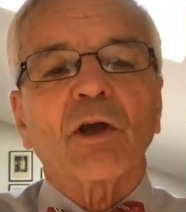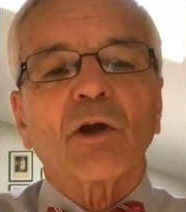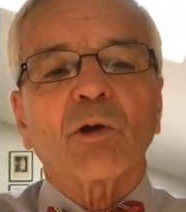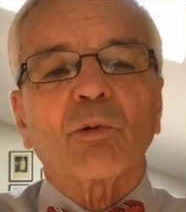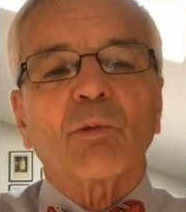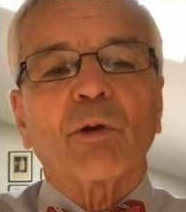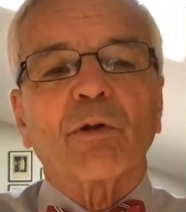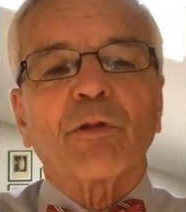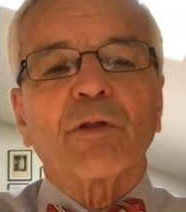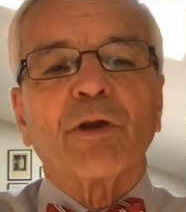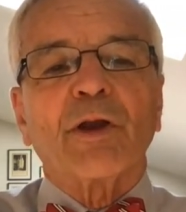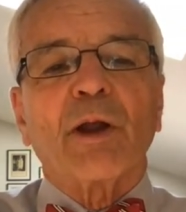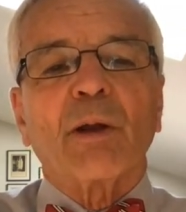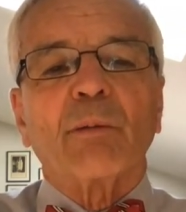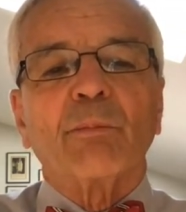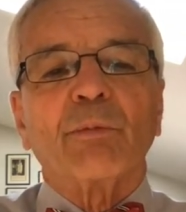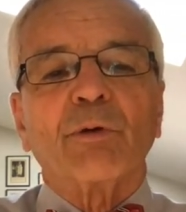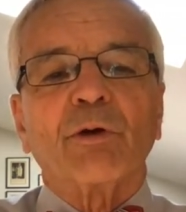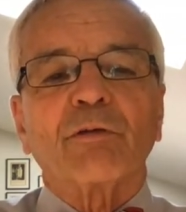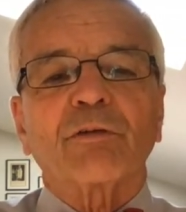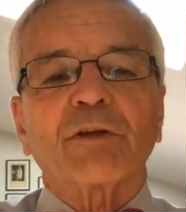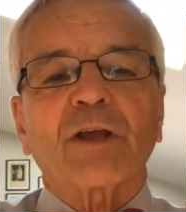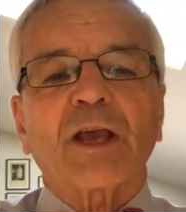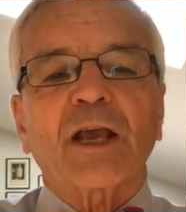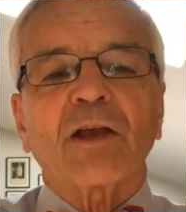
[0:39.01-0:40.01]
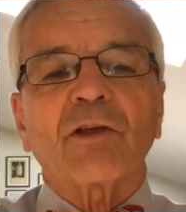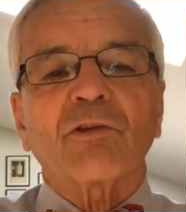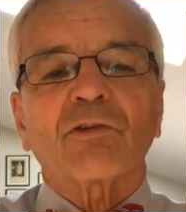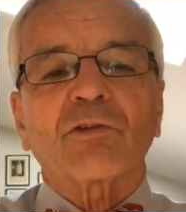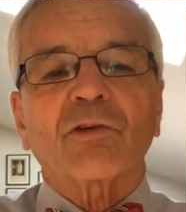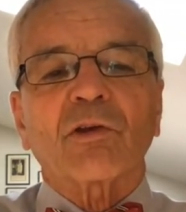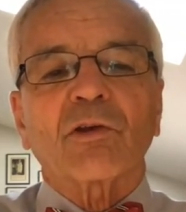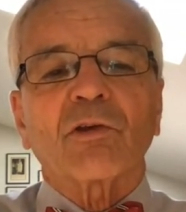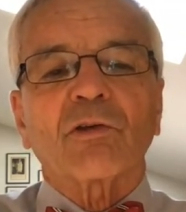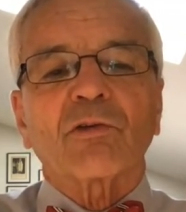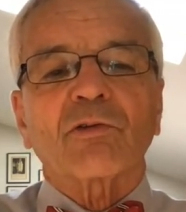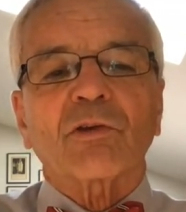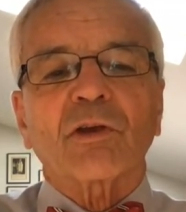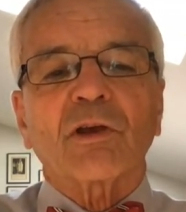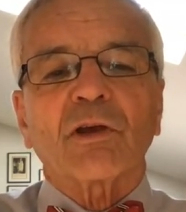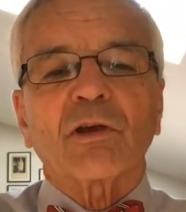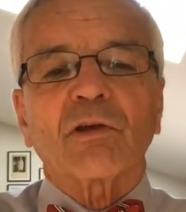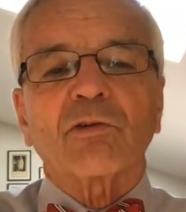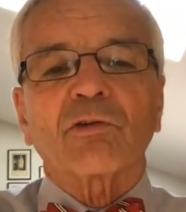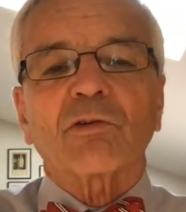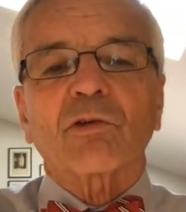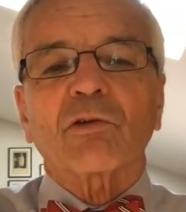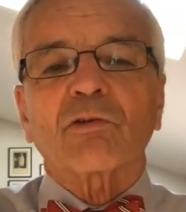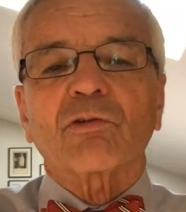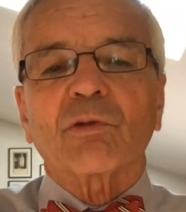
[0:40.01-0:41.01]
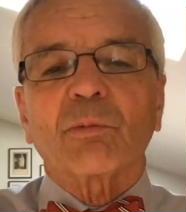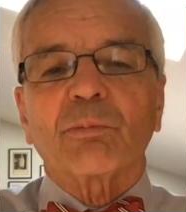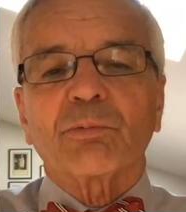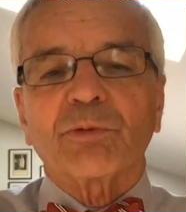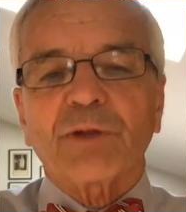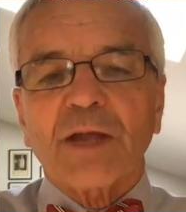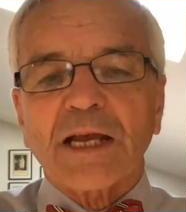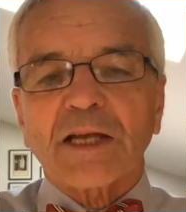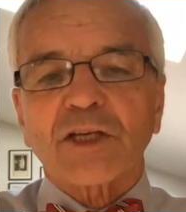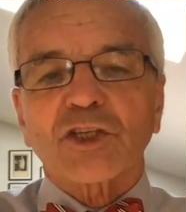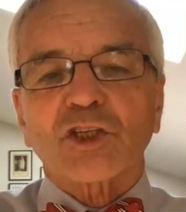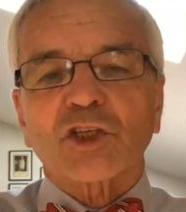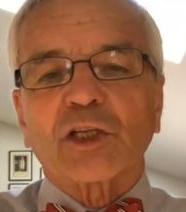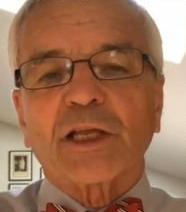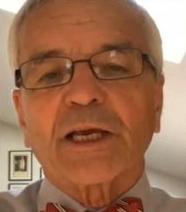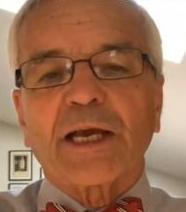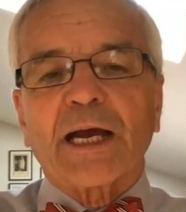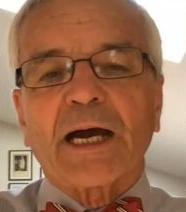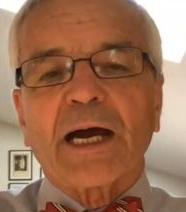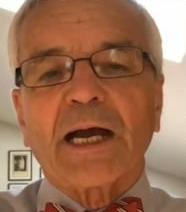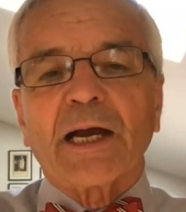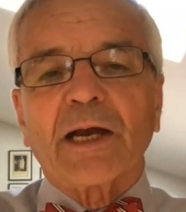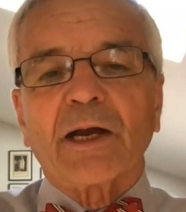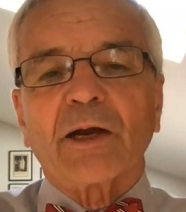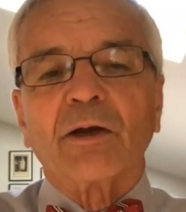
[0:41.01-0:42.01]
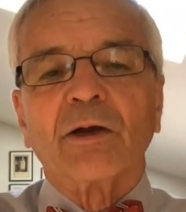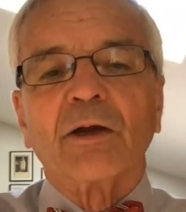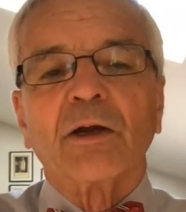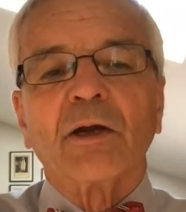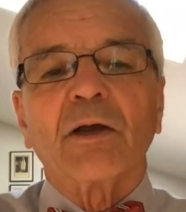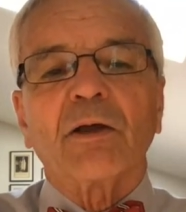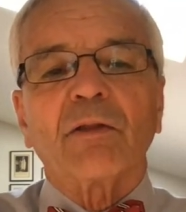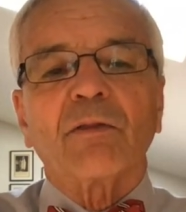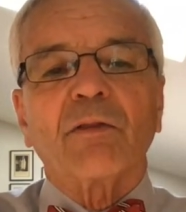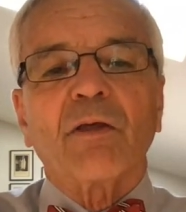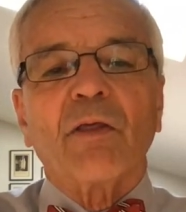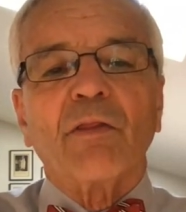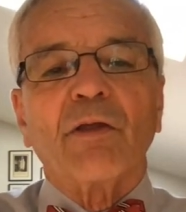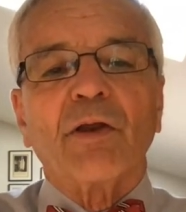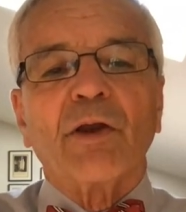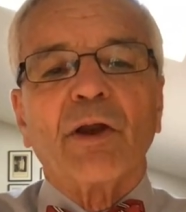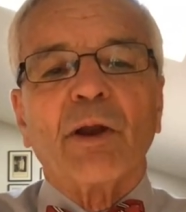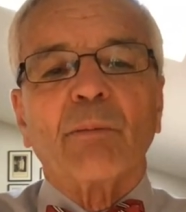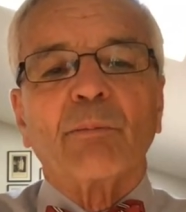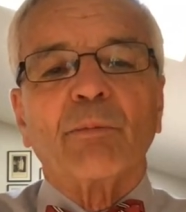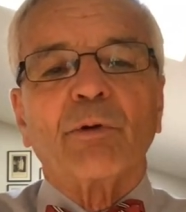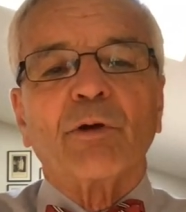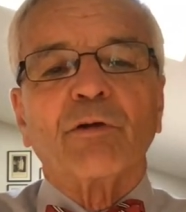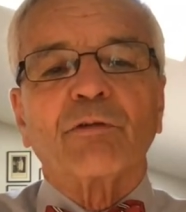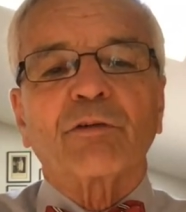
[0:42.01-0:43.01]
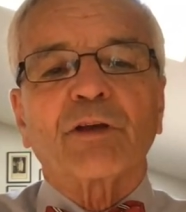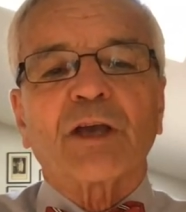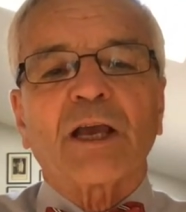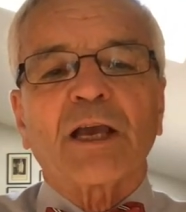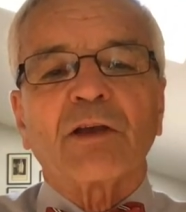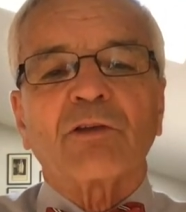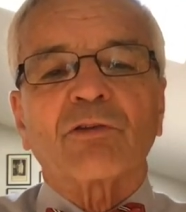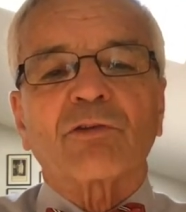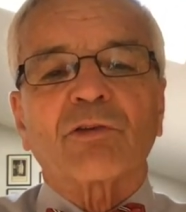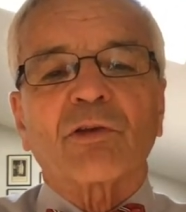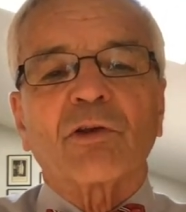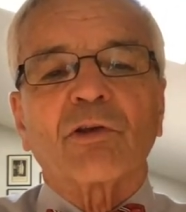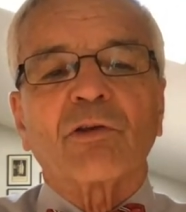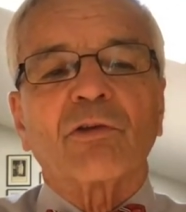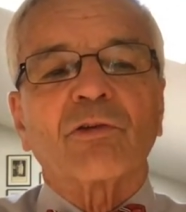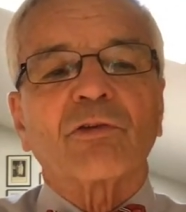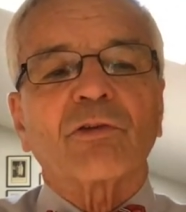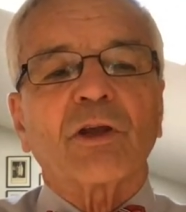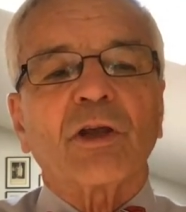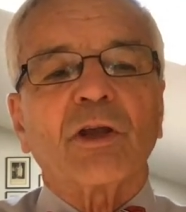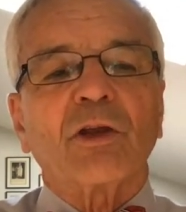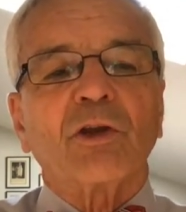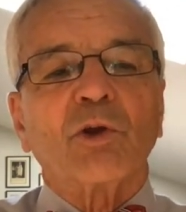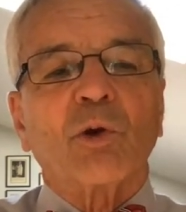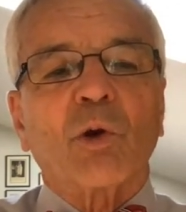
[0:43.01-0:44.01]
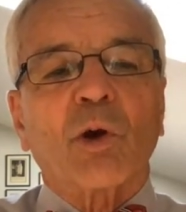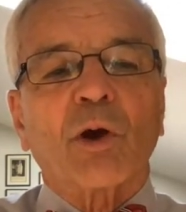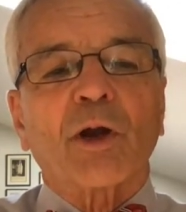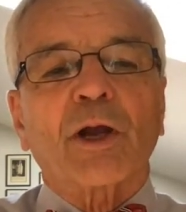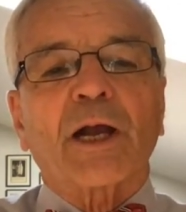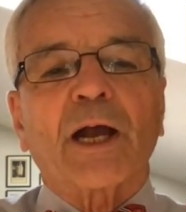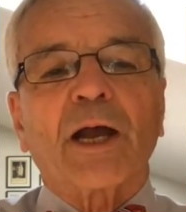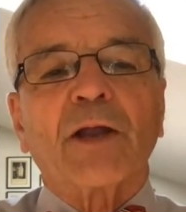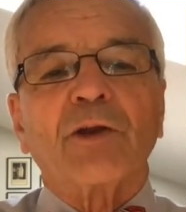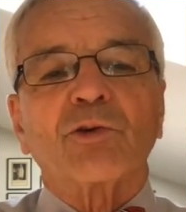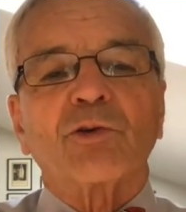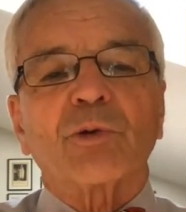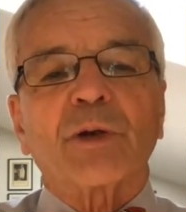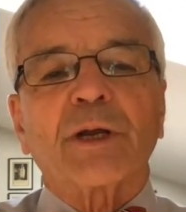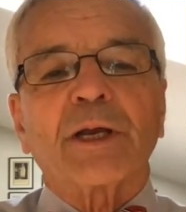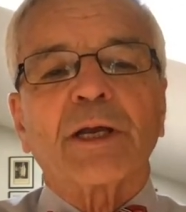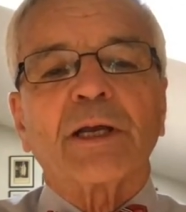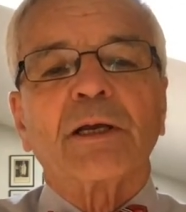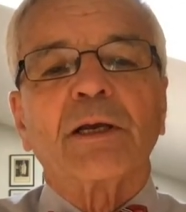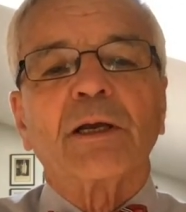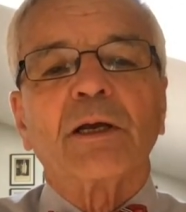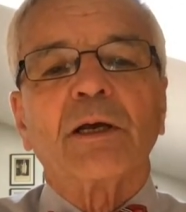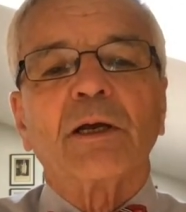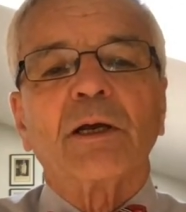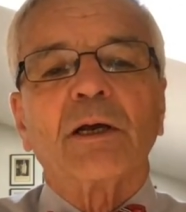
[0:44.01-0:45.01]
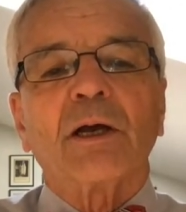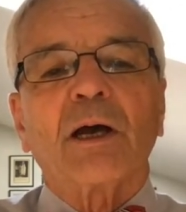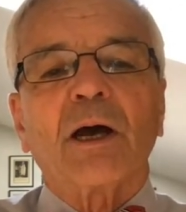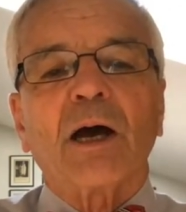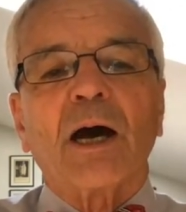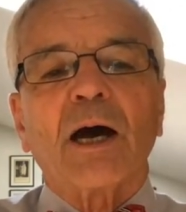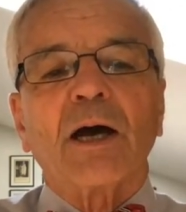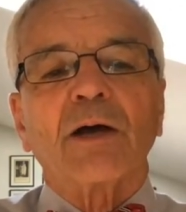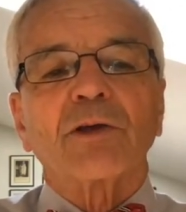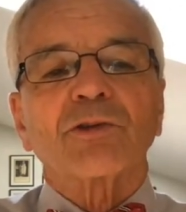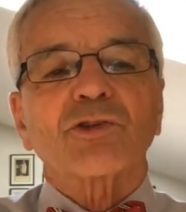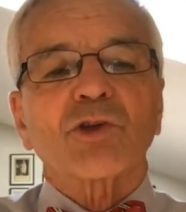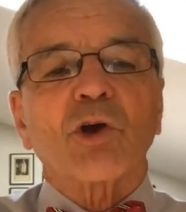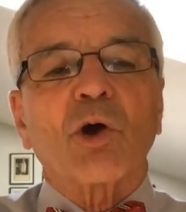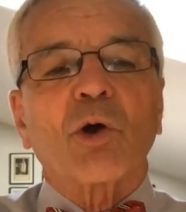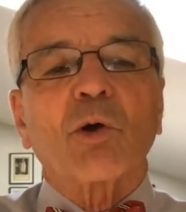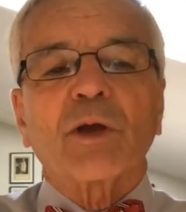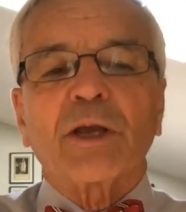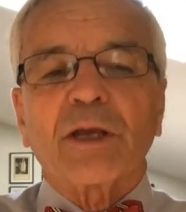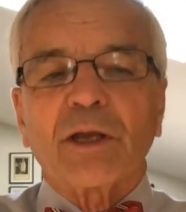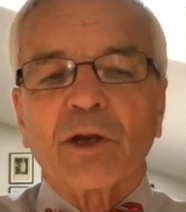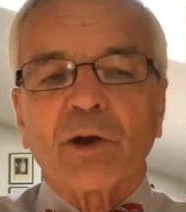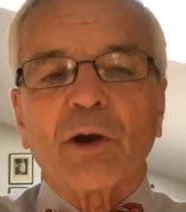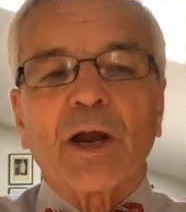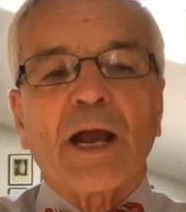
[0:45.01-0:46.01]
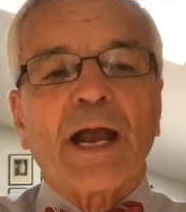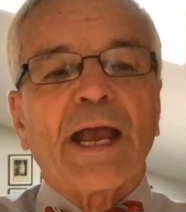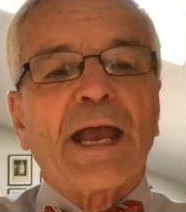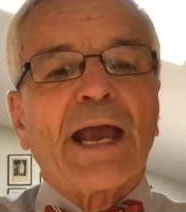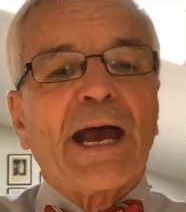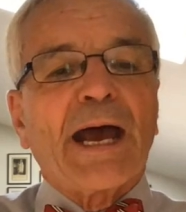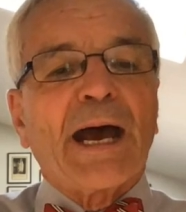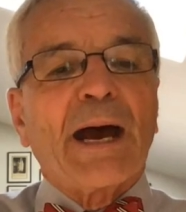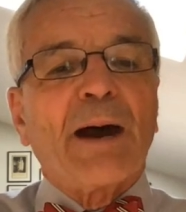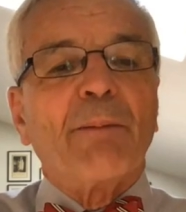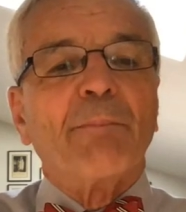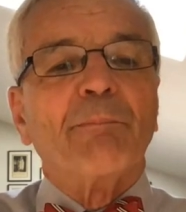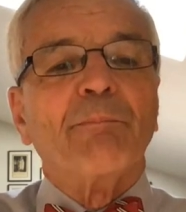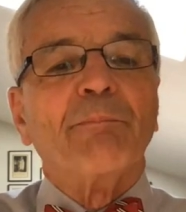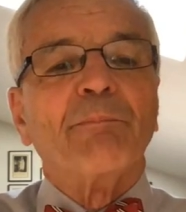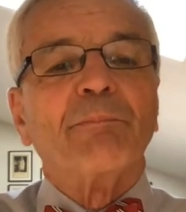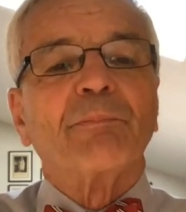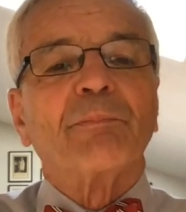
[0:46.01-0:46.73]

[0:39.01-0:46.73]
where the number of cases is substantially higher than the number of cases in your country. So here I am.